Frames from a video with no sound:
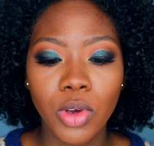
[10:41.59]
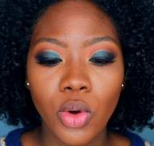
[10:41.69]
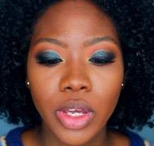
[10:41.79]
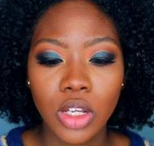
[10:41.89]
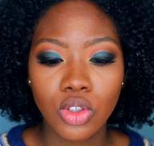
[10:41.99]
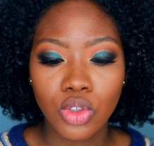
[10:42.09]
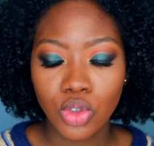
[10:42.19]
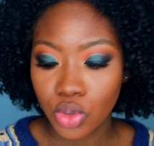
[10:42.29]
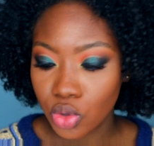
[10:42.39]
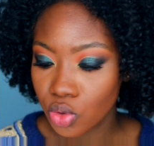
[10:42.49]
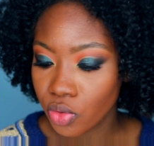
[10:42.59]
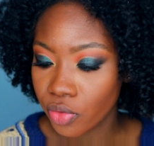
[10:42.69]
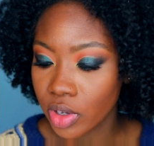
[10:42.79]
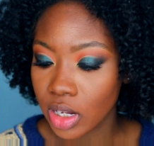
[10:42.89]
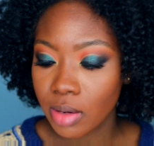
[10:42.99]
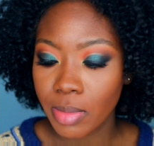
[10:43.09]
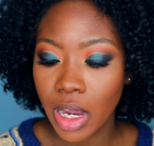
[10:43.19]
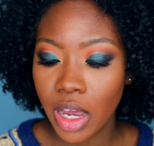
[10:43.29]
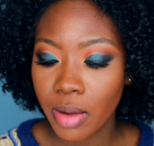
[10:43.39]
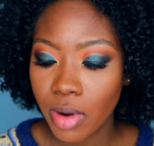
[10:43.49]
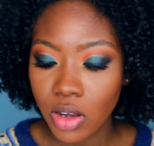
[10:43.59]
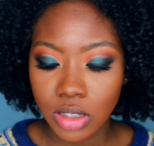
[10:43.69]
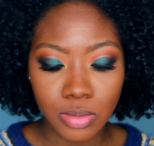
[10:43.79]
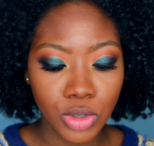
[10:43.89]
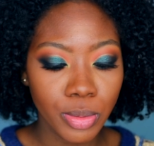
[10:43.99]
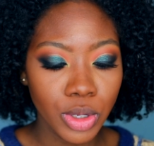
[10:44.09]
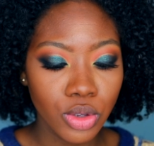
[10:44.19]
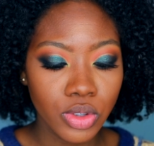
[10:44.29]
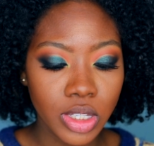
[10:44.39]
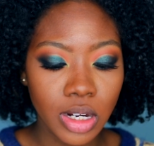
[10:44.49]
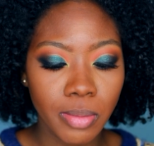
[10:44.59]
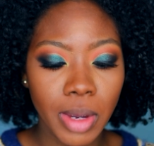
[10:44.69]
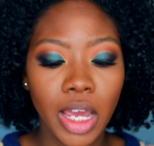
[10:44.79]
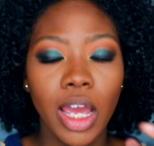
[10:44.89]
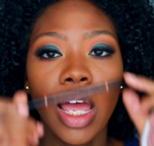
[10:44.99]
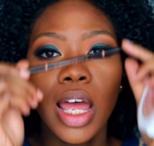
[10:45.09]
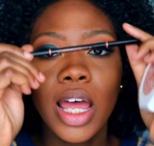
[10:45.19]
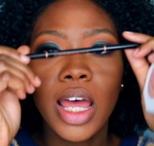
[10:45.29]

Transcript: I'm going to fill in my eyebrows, and I'm going to be using my